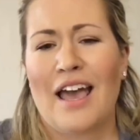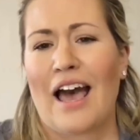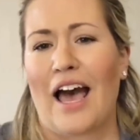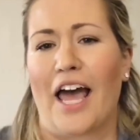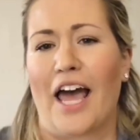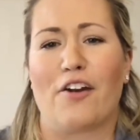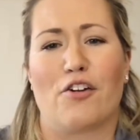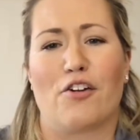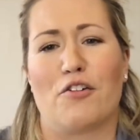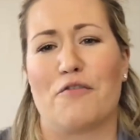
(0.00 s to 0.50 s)

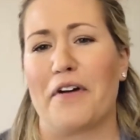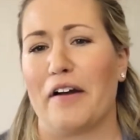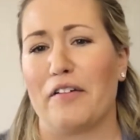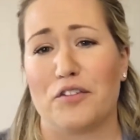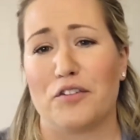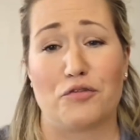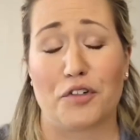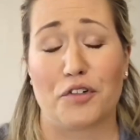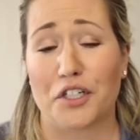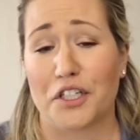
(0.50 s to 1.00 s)
I don't know if I
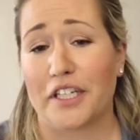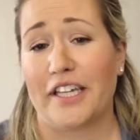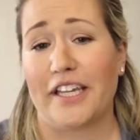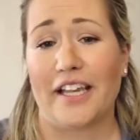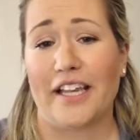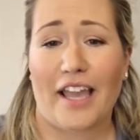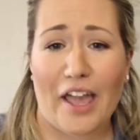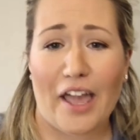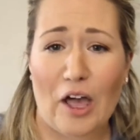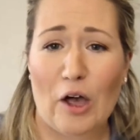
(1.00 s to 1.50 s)
was
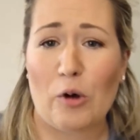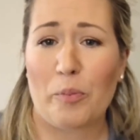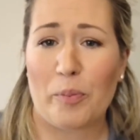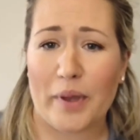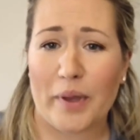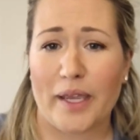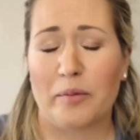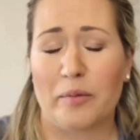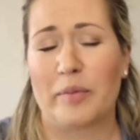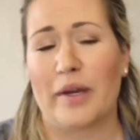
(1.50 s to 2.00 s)
really
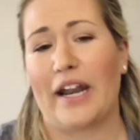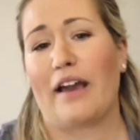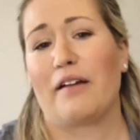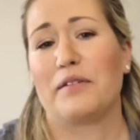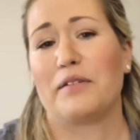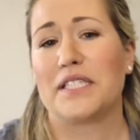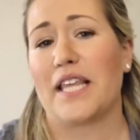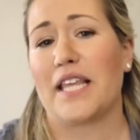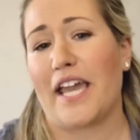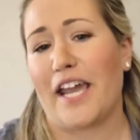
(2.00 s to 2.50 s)
helping, but I
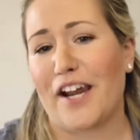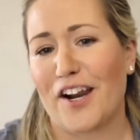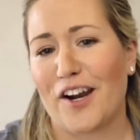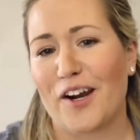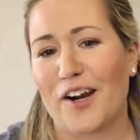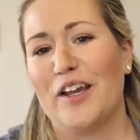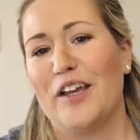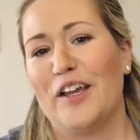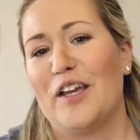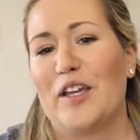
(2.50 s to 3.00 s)
was there,